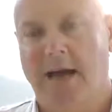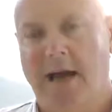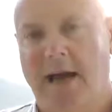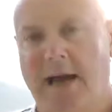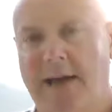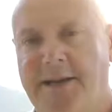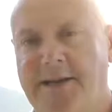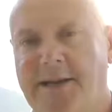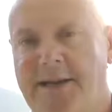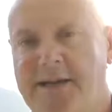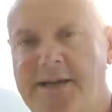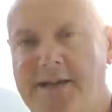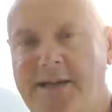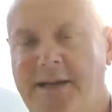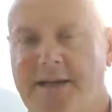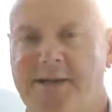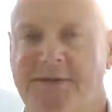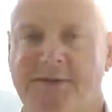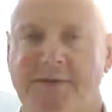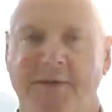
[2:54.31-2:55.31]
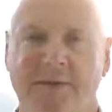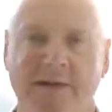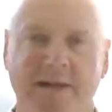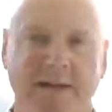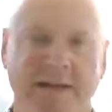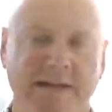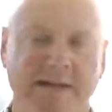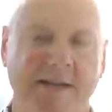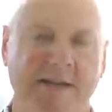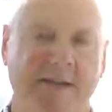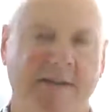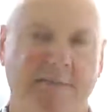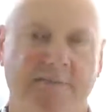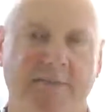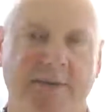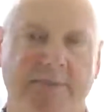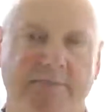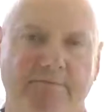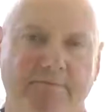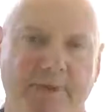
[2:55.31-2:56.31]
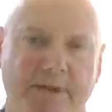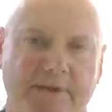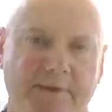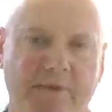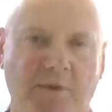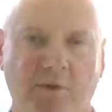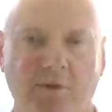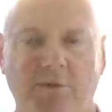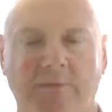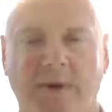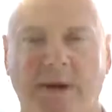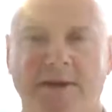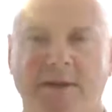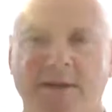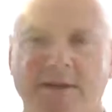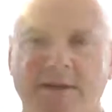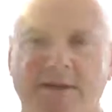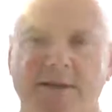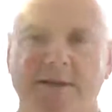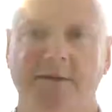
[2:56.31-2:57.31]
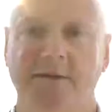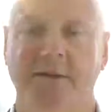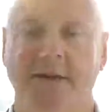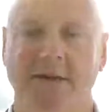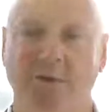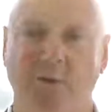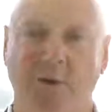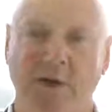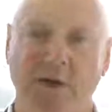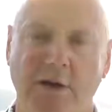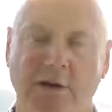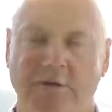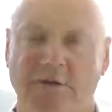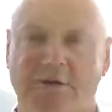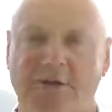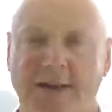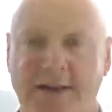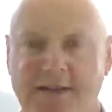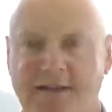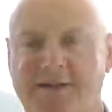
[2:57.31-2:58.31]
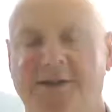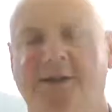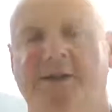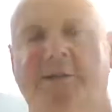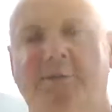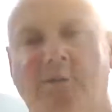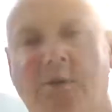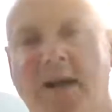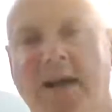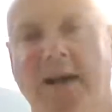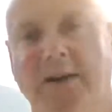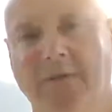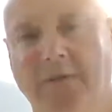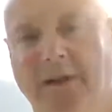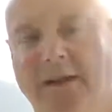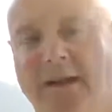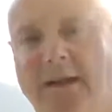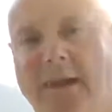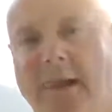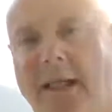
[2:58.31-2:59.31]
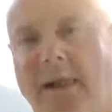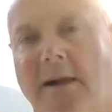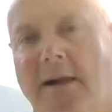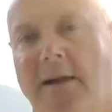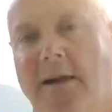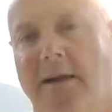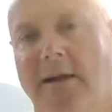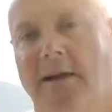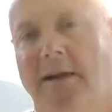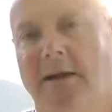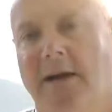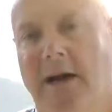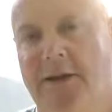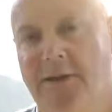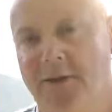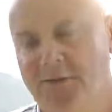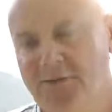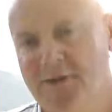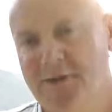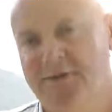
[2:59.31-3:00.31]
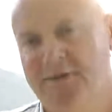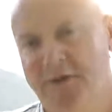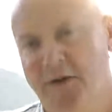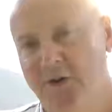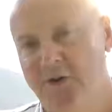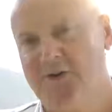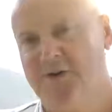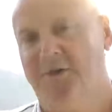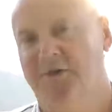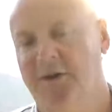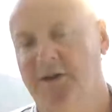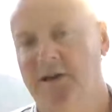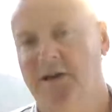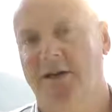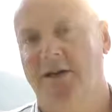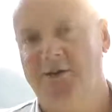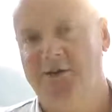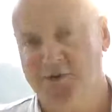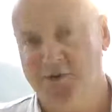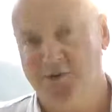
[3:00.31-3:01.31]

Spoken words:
And it's very easy to be fooled by this. It's why you have to test the system carefully and not just focus on the last